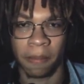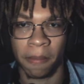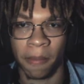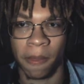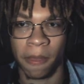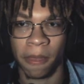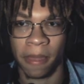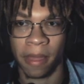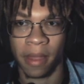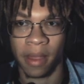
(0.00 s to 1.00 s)

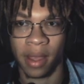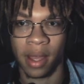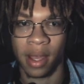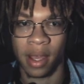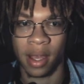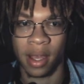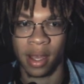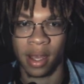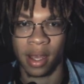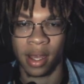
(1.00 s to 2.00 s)

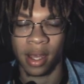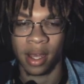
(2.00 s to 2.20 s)
(no one is talking)